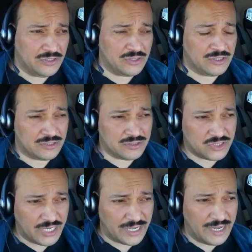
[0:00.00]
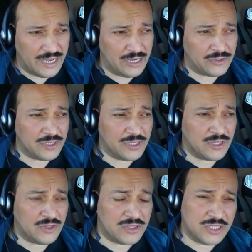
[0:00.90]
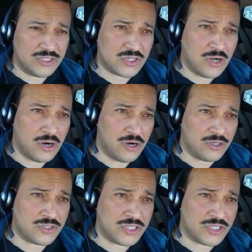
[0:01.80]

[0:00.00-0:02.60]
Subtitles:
You can check out these cards,